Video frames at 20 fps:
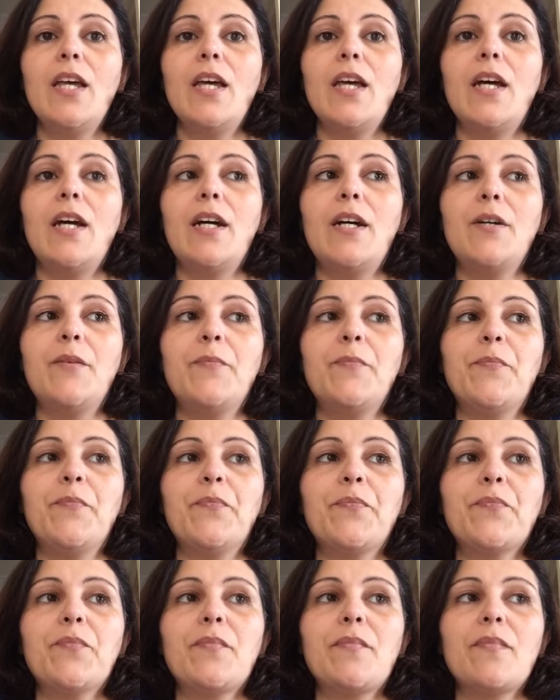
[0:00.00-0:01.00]

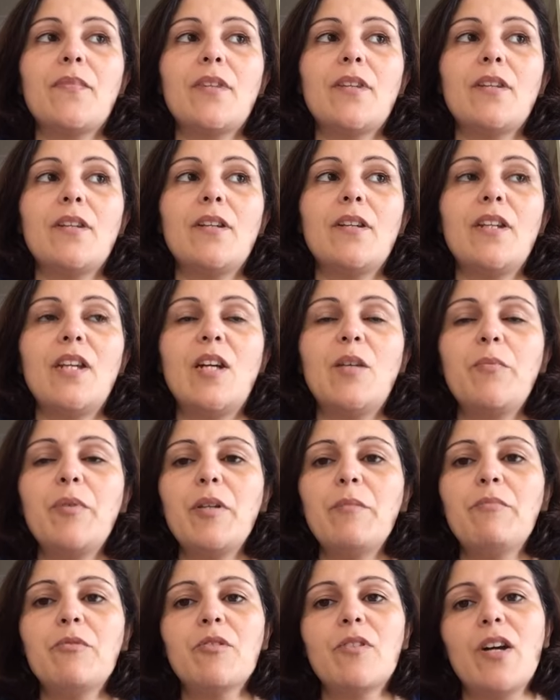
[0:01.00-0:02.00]
Now
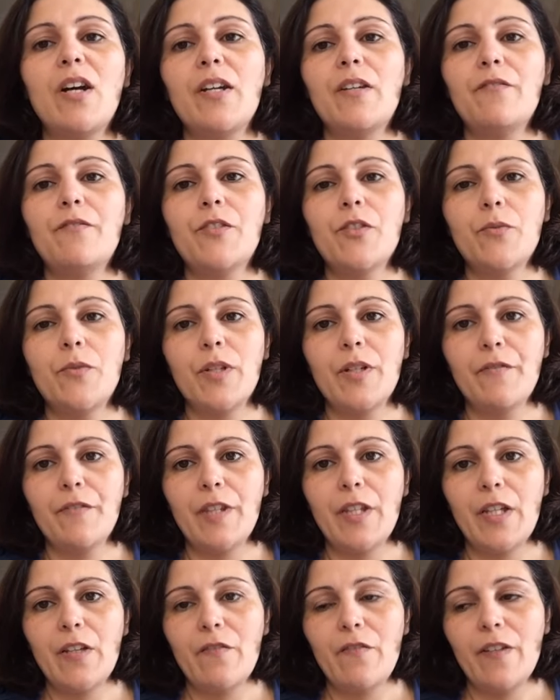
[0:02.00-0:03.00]
people kind of do whatever
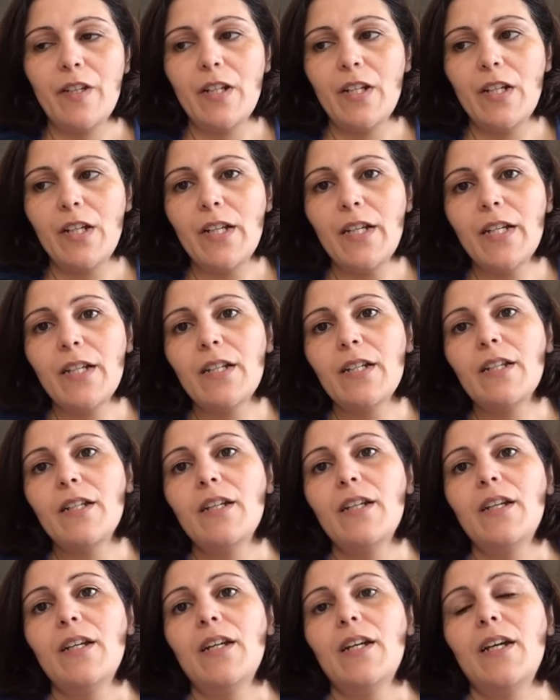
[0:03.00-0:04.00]
they feel like.
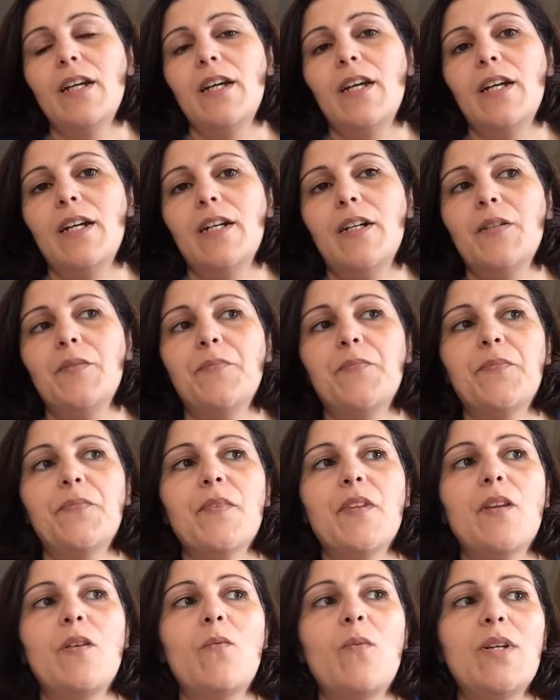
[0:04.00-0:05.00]

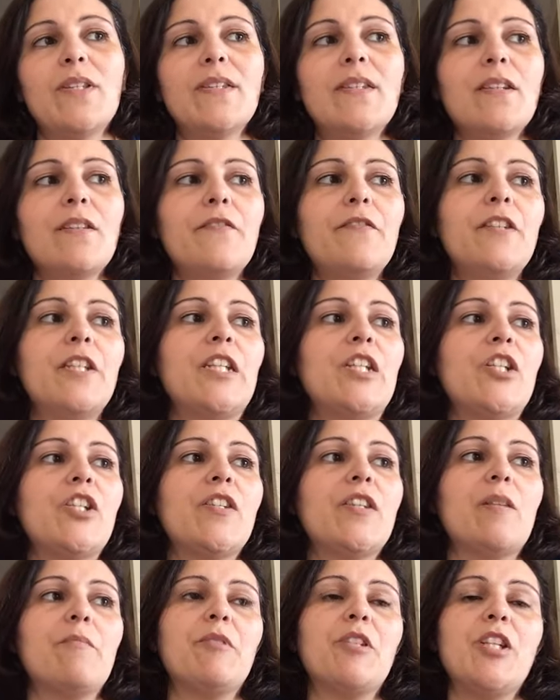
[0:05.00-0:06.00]
Once I finish
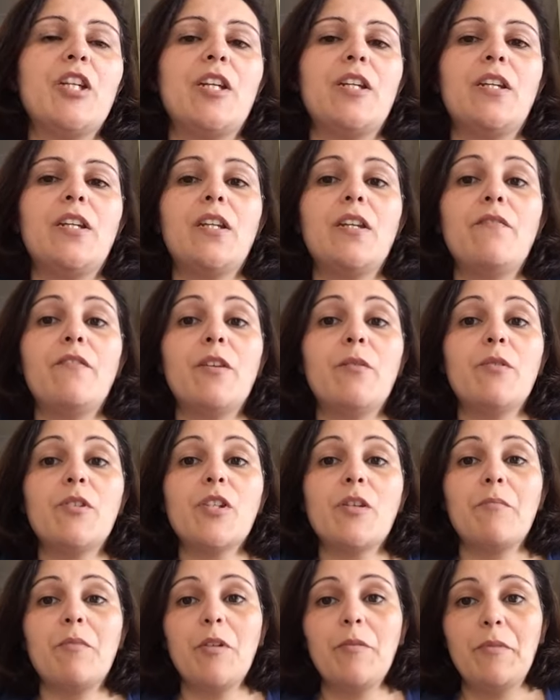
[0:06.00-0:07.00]
Some Enchanted Evening,
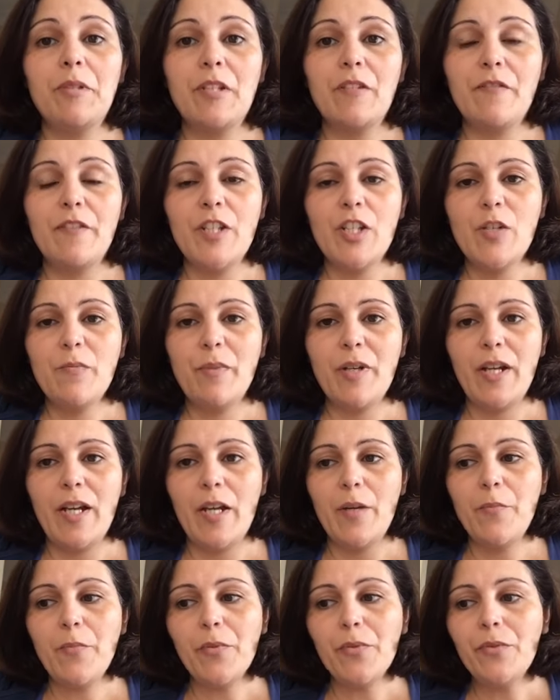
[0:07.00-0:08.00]
which I'm hoping to finish by
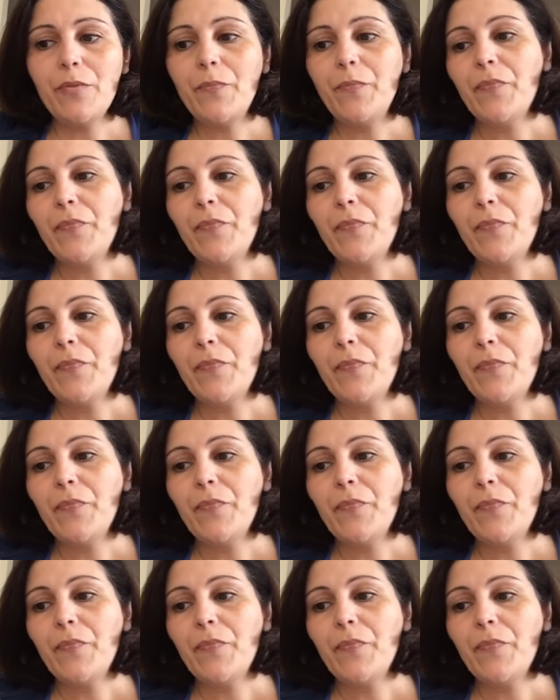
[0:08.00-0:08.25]
April,